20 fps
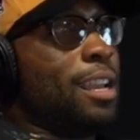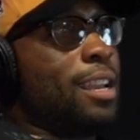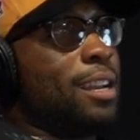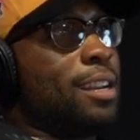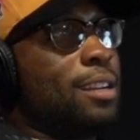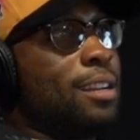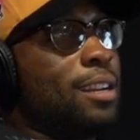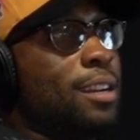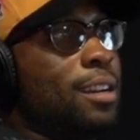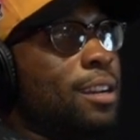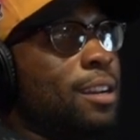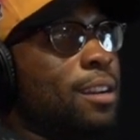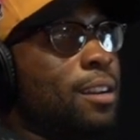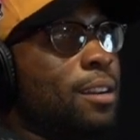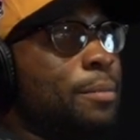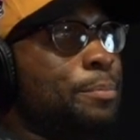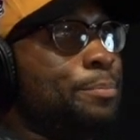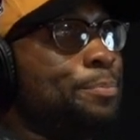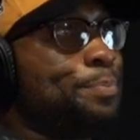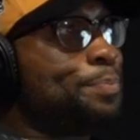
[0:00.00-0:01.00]
and
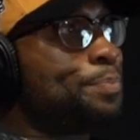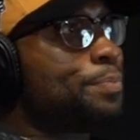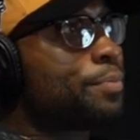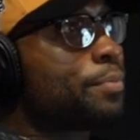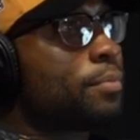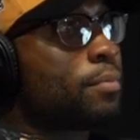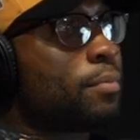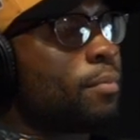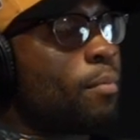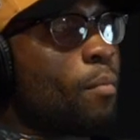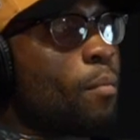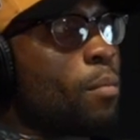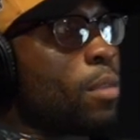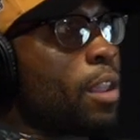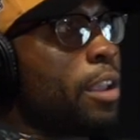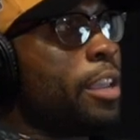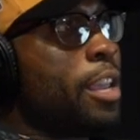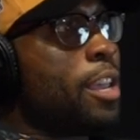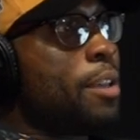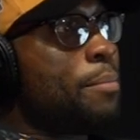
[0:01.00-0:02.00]
um,
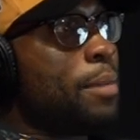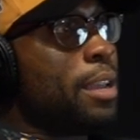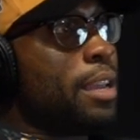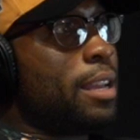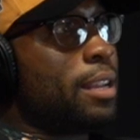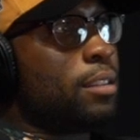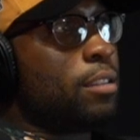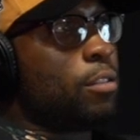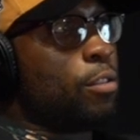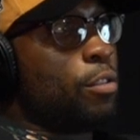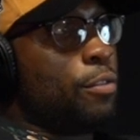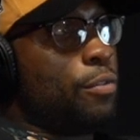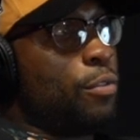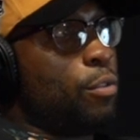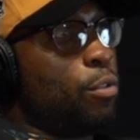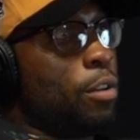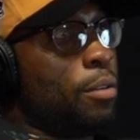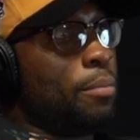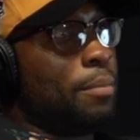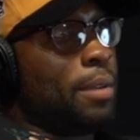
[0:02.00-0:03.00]
yeah, man, going
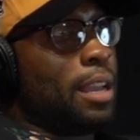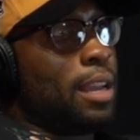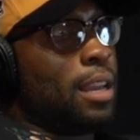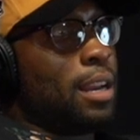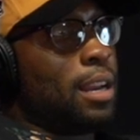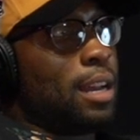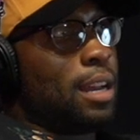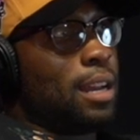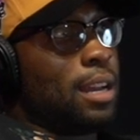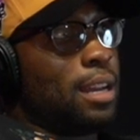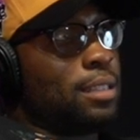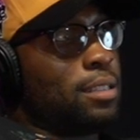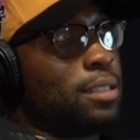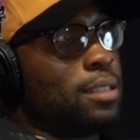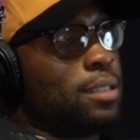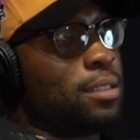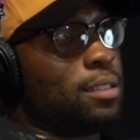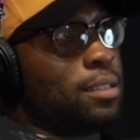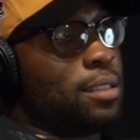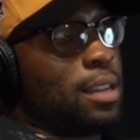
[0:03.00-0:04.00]
for it, man. I, I
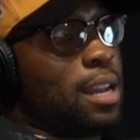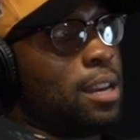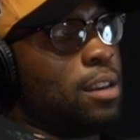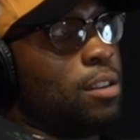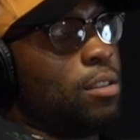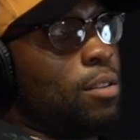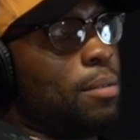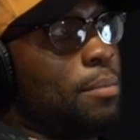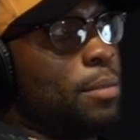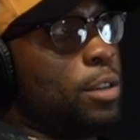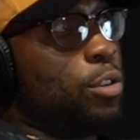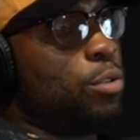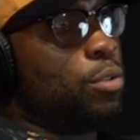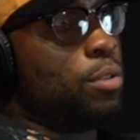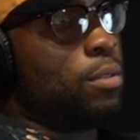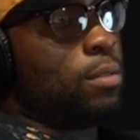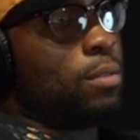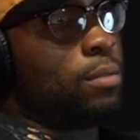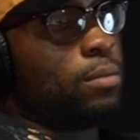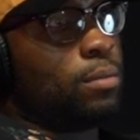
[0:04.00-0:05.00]
just I know I'm gonna
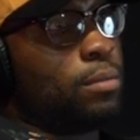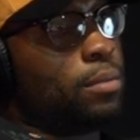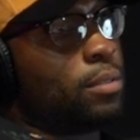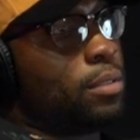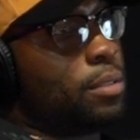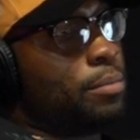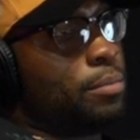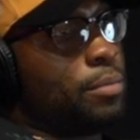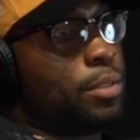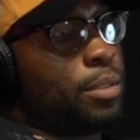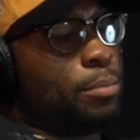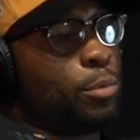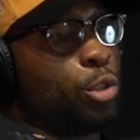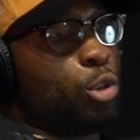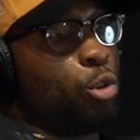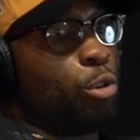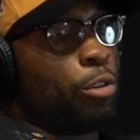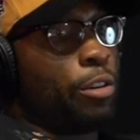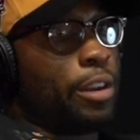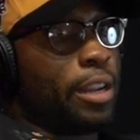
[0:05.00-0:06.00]
do some some
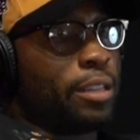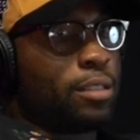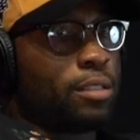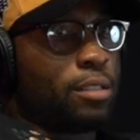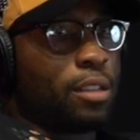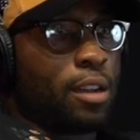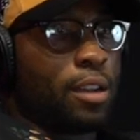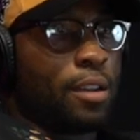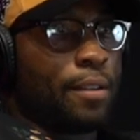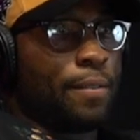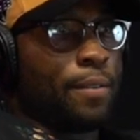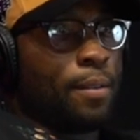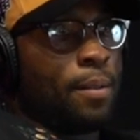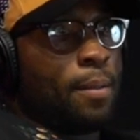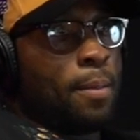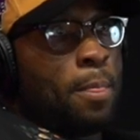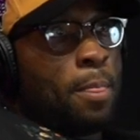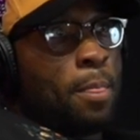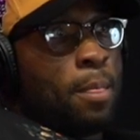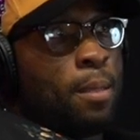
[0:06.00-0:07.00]
touring stuff.
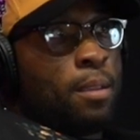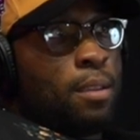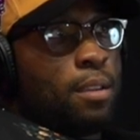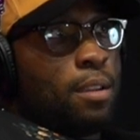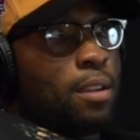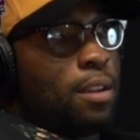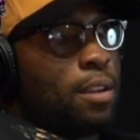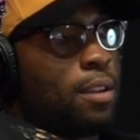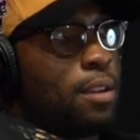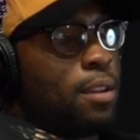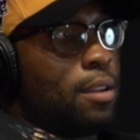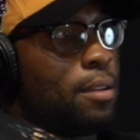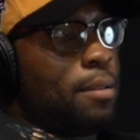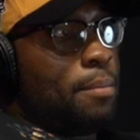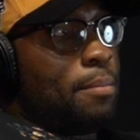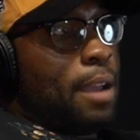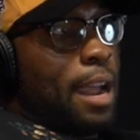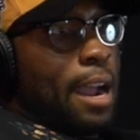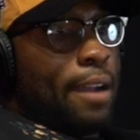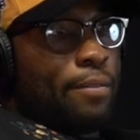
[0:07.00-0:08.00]
Uh,
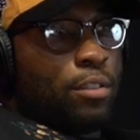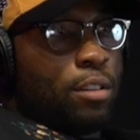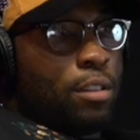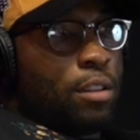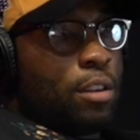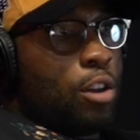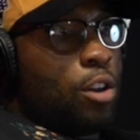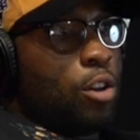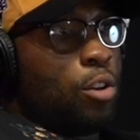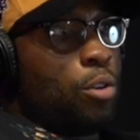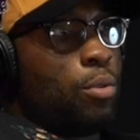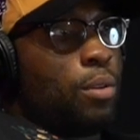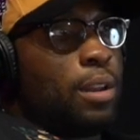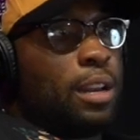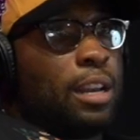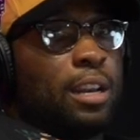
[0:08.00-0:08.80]
after the O, and